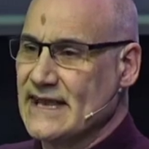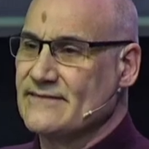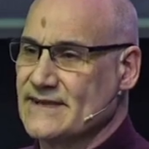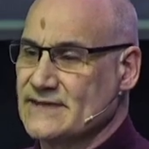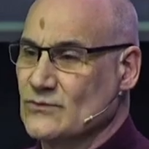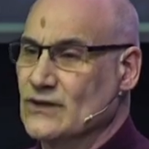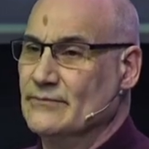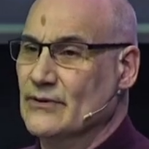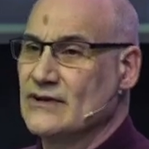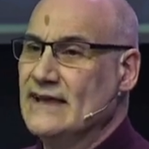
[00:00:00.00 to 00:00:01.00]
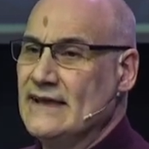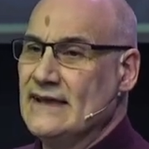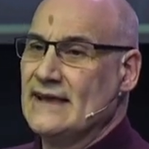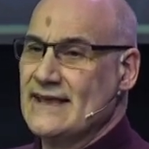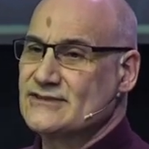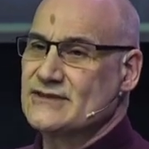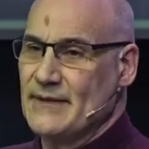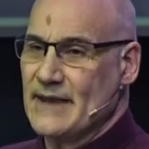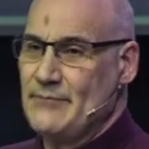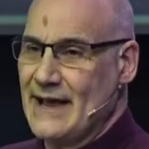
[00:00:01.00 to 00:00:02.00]
this workbook is to be
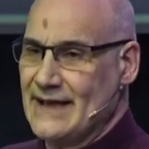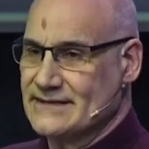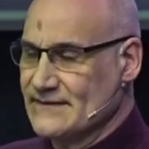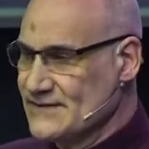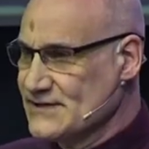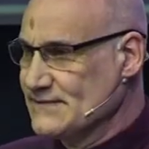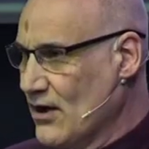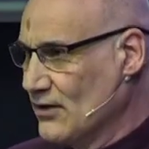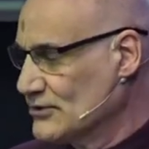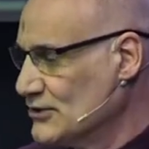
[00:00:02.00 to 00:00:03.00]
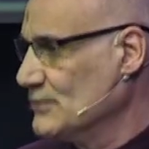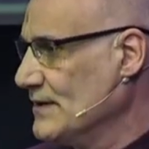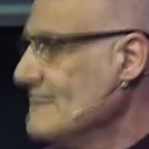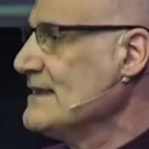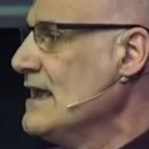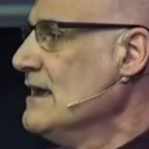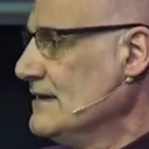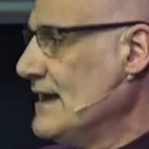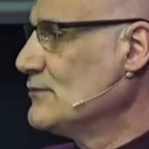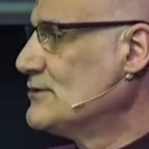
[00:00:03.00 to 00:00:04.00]
a part of a small group.
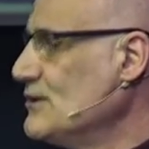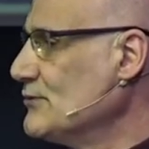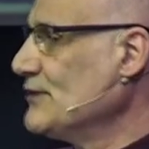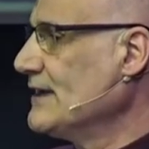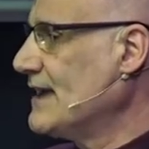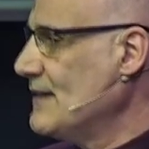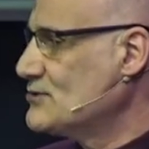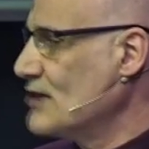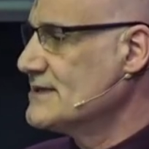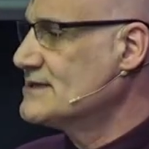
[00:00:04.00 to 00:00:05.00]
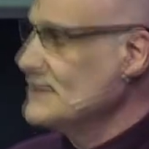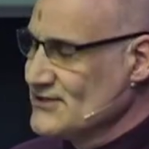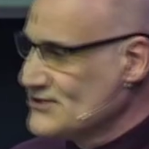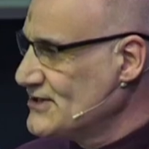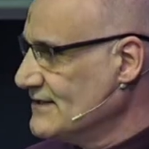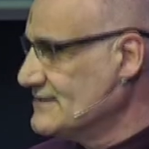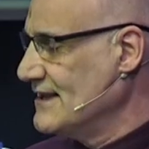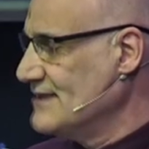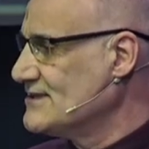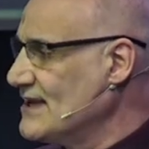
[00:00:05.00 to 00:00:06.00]
Now, do you think I'm trying to incent
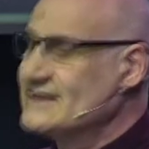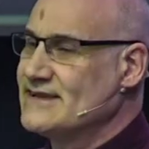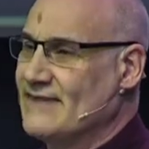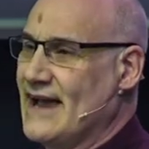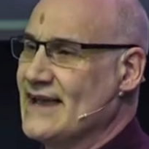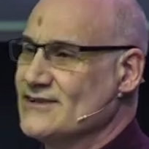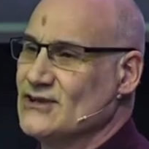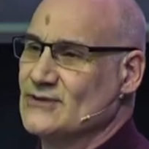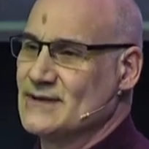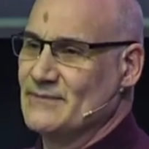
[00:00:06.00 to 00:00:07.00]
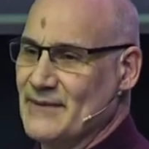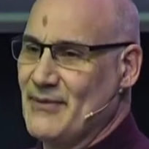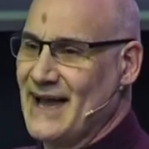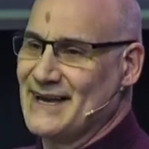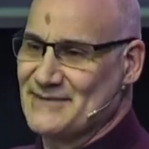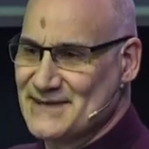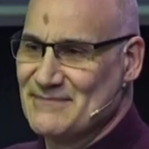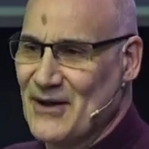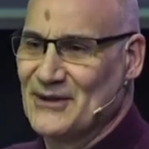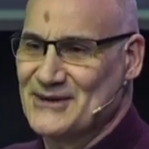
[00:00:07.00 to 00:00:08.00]
incentivize you to be a part of a
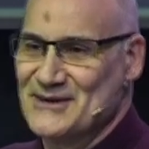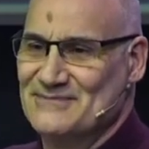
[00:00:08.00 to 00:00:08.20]
small group?